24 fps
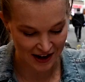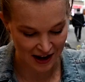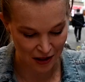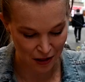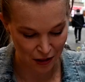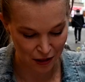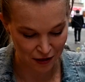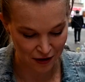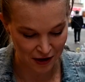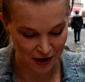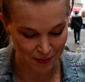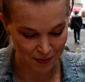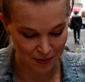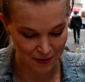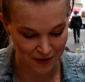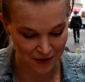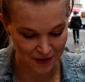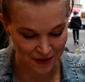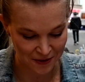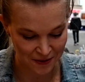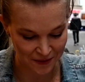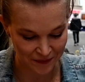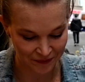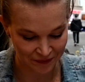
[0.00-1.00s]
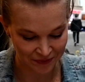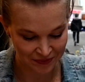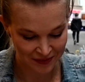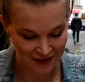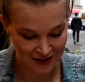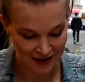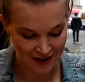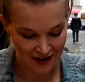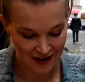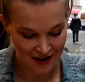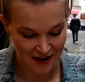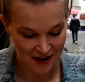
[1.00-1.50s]
healthy, but
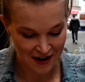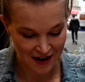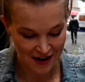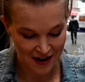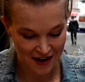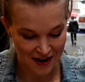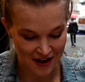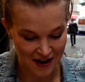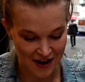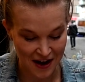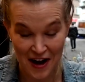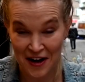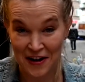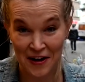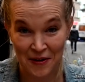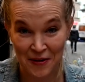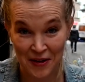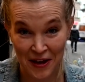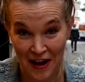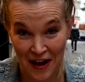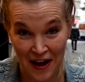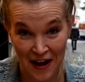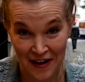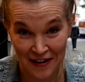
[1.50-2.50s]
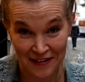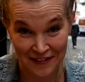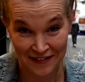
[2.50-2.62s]
I don't care.